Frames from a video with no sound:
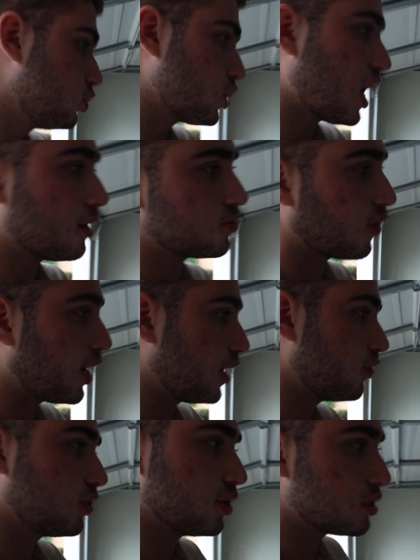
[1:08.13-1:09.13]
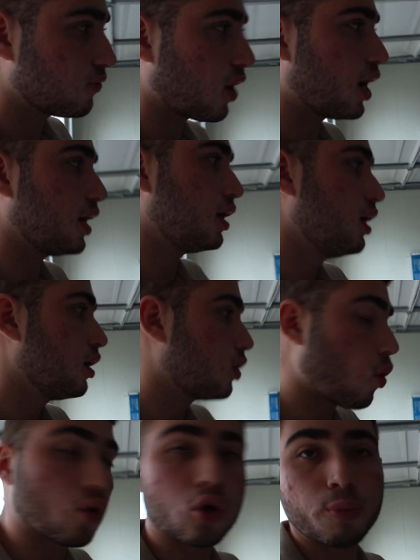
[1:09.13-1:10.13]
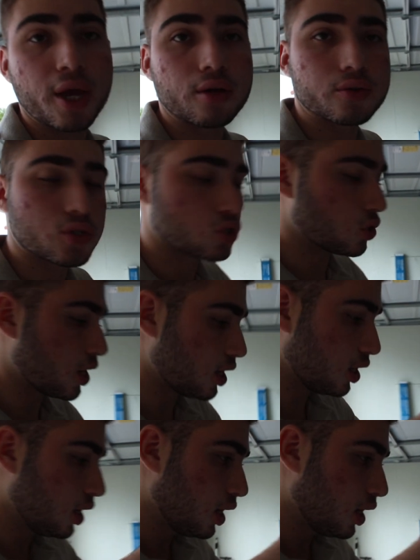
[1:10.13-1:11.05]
Drives fine, everything's fine. Quarter panel straight.